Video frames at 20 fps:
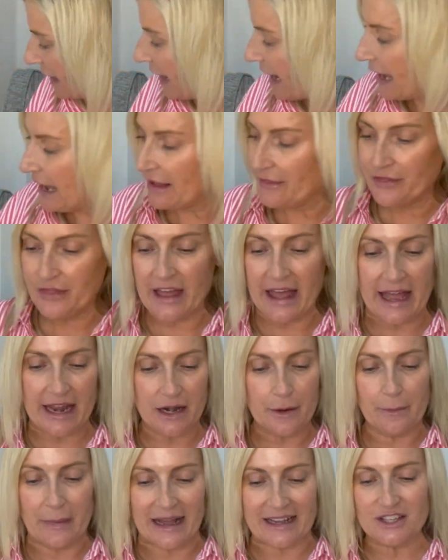And then
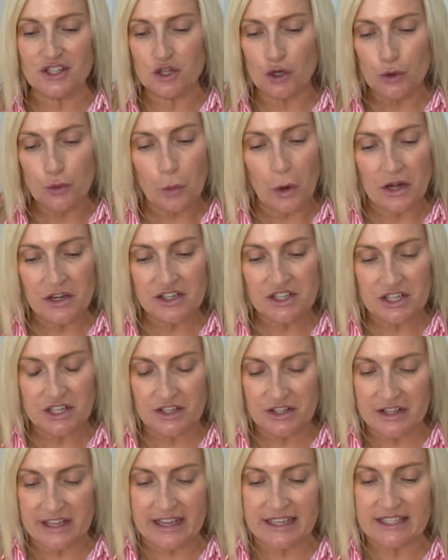my son wanted
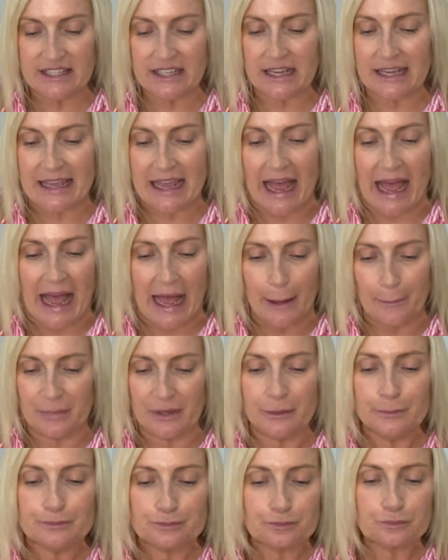this cap.
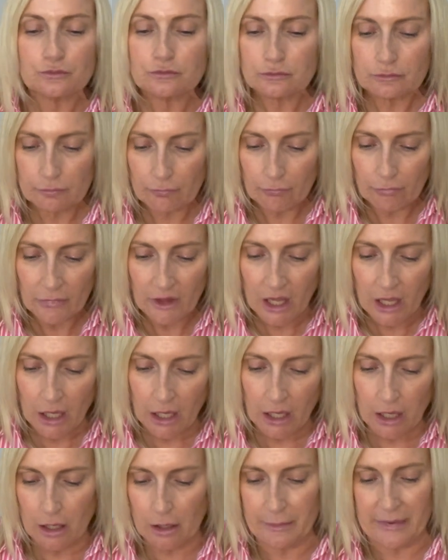
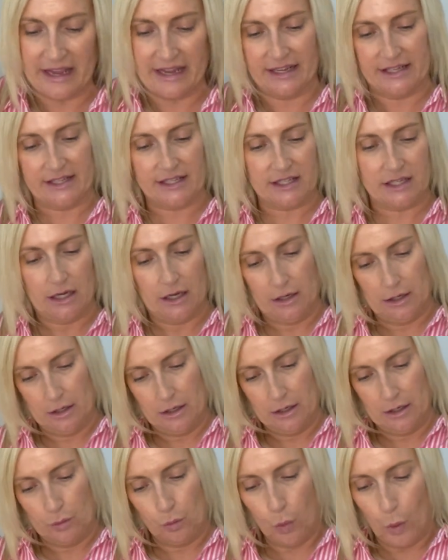It's
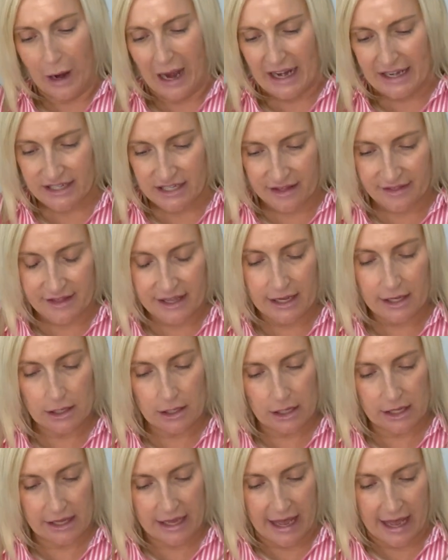white, I
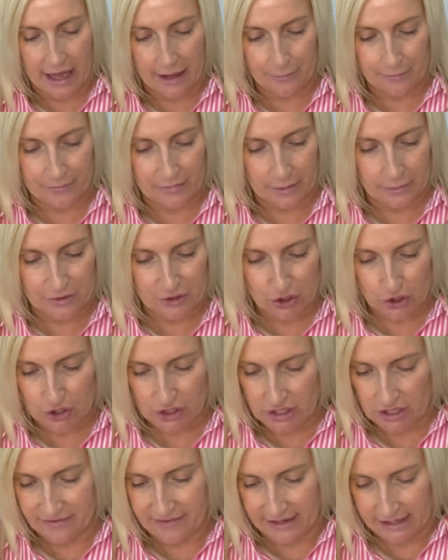think. Yeah, let me just
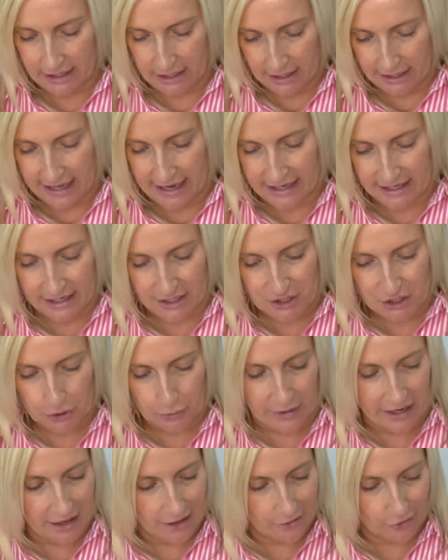see if I can get
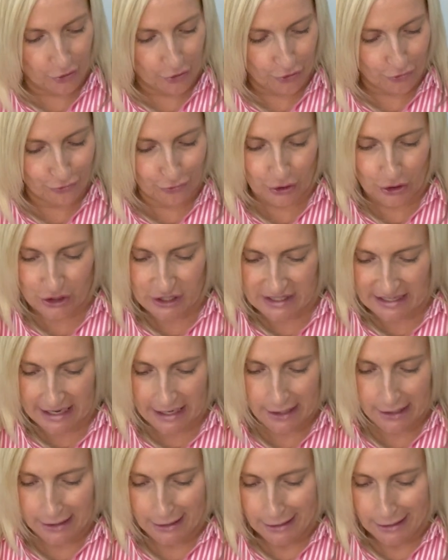into it. All the rustling.